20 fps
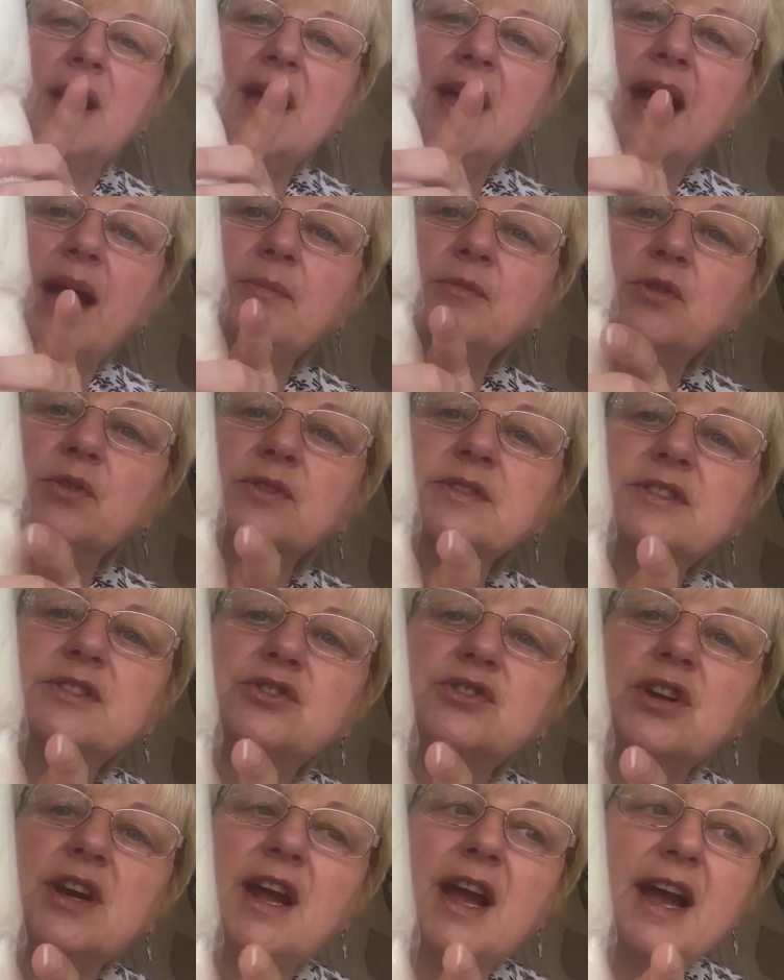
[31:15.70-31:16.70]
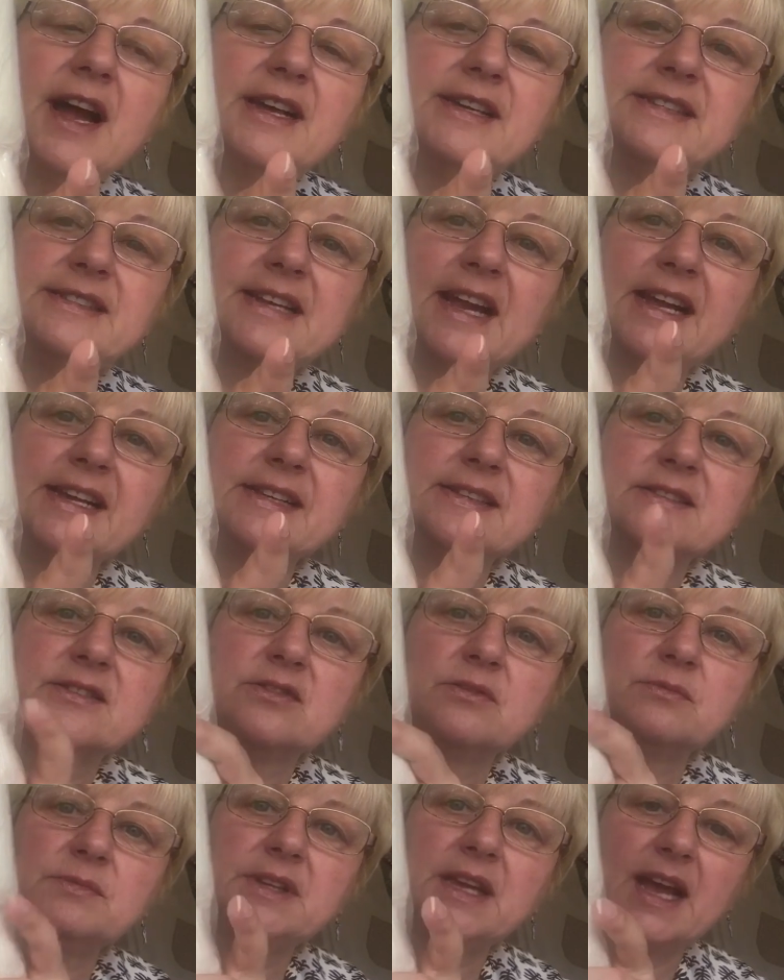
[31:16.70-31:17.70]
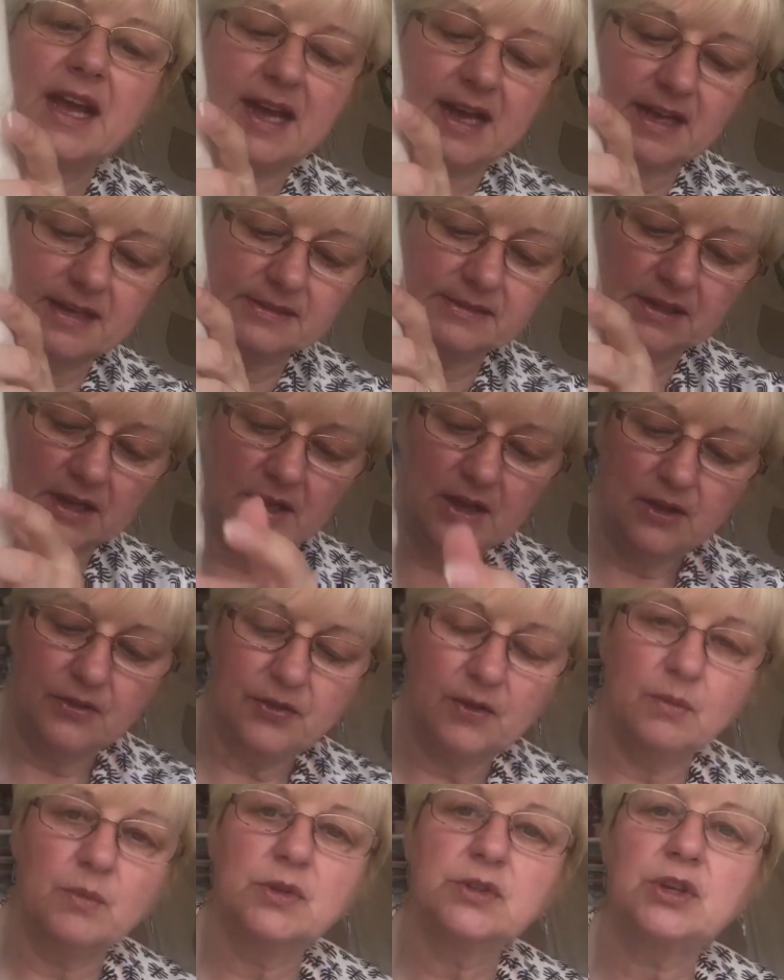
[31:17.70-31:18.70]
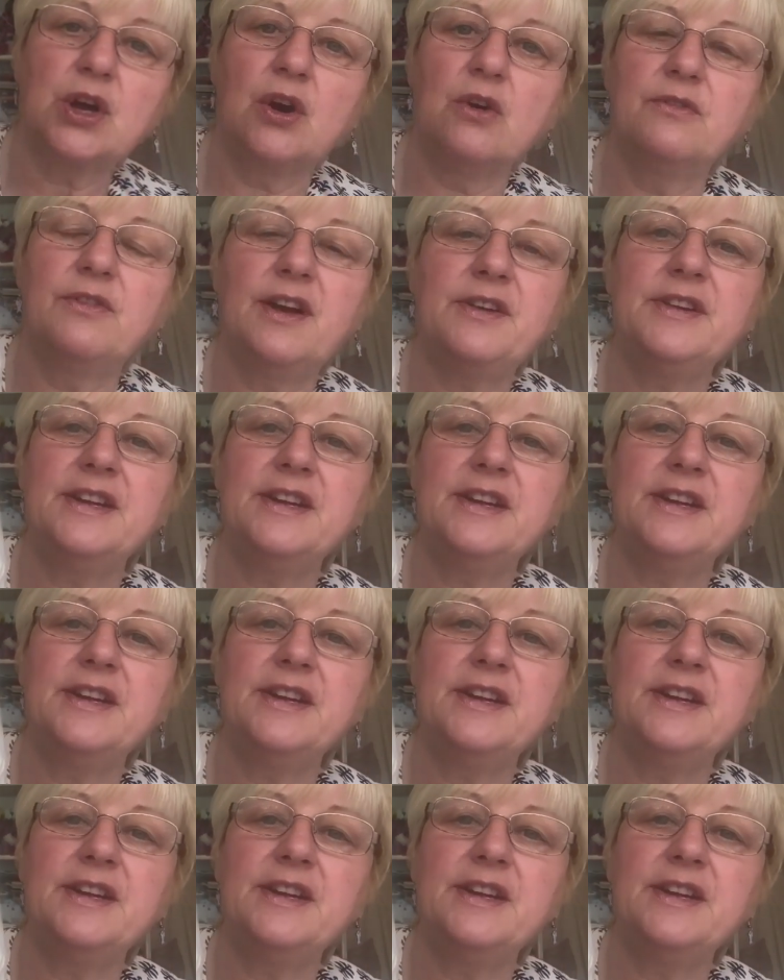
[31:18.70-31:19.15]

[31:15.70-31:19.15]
I'm going to try dyeing some yarn that will go very